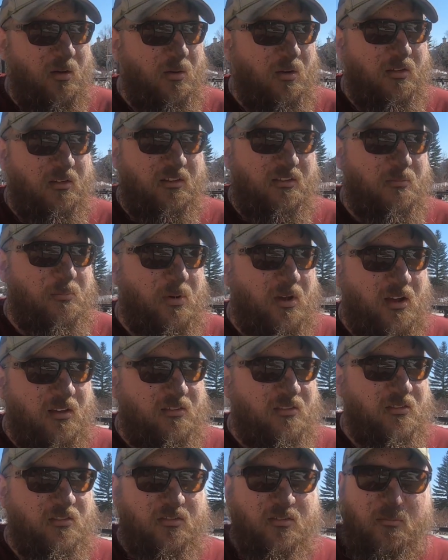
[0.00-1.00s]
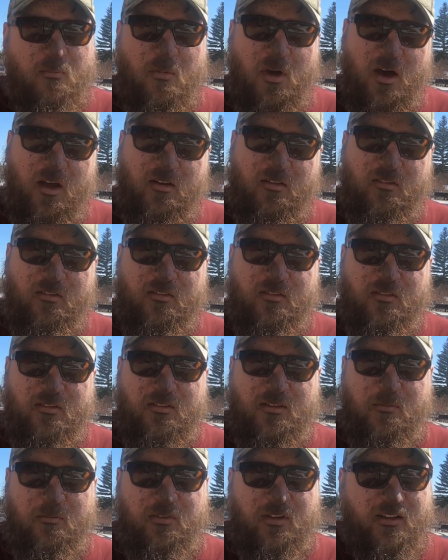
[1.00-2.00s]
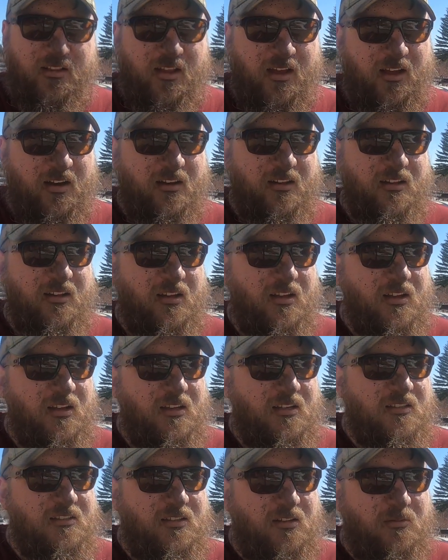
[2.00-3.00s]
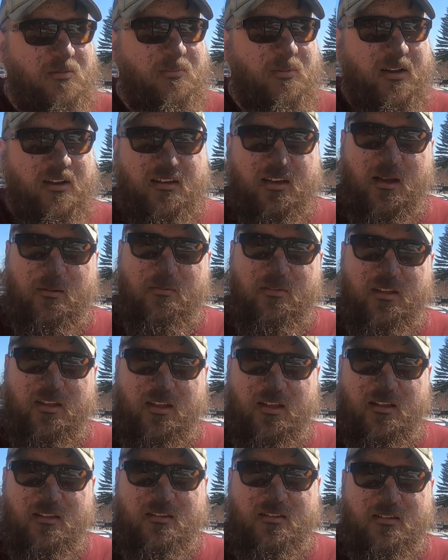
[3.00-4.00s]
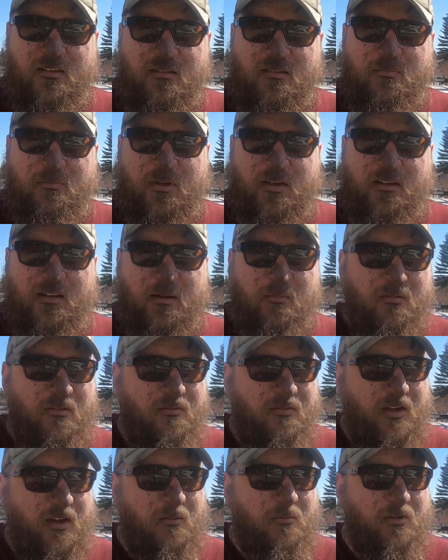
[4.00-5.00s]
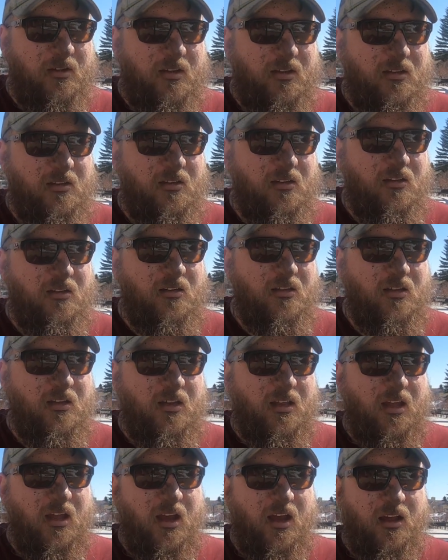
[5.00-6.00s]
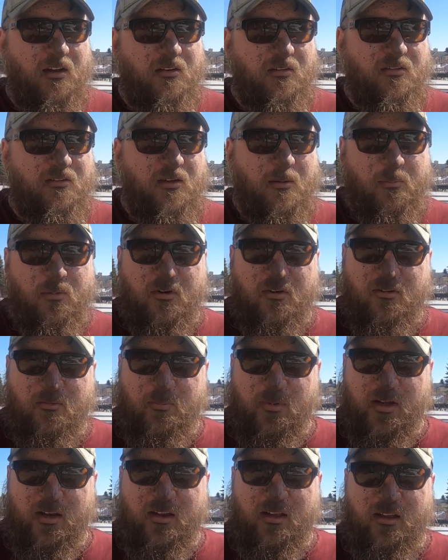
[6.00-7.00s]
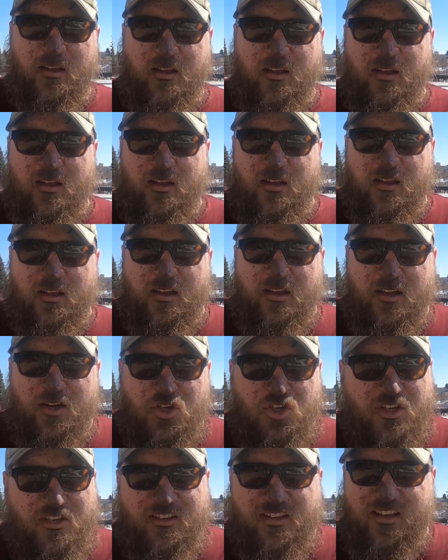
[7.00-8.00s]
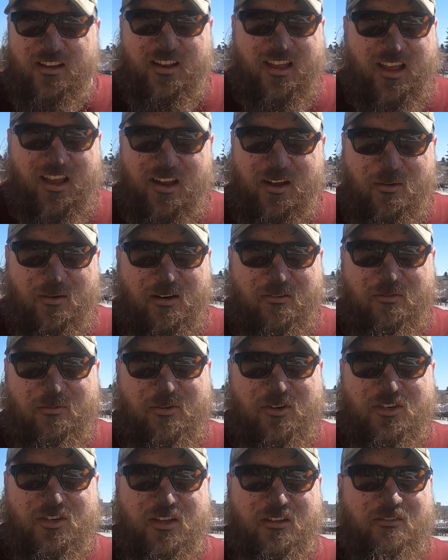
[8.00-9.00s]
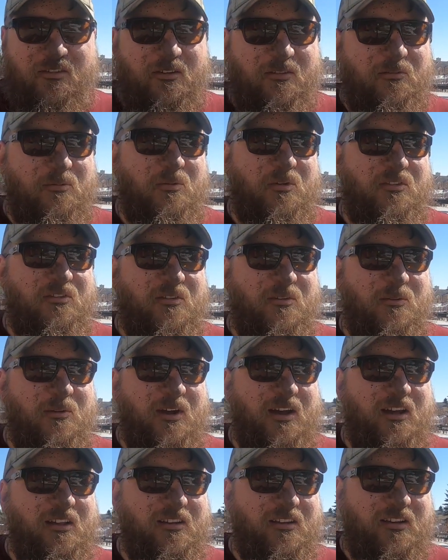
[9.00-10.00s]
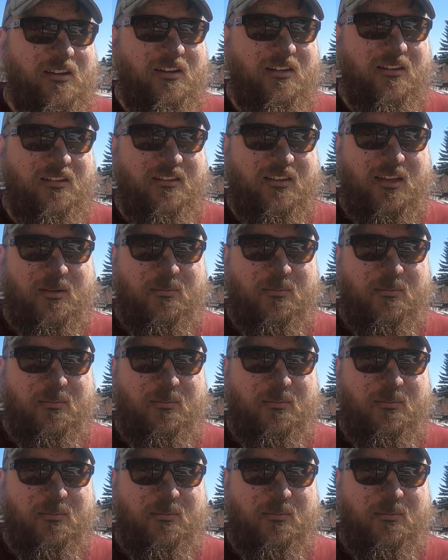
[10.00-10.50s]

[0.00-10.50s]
whether it's puzzles or models or stuff like that. Still spend time with the kids. Still spend time with the family. Do suppers, but just get a heck away from each other every once in a while, and let's